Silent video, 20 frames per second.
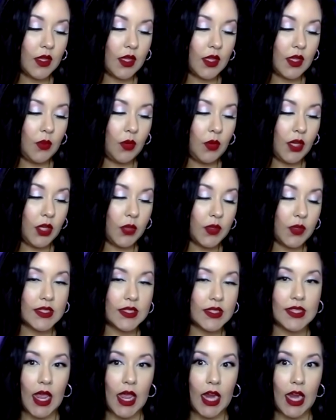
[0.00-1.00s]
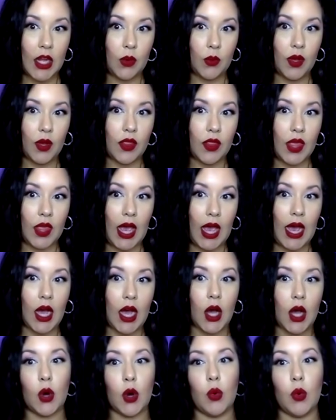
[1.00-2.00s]
what you were saying with
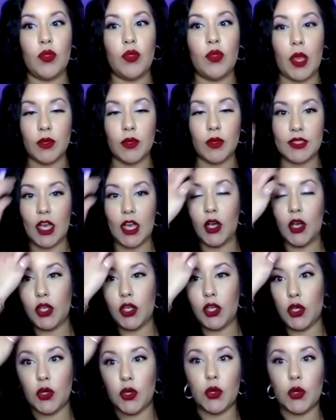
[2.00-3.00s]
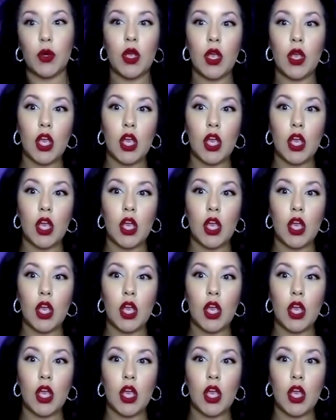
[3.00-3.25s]
how they would tell you,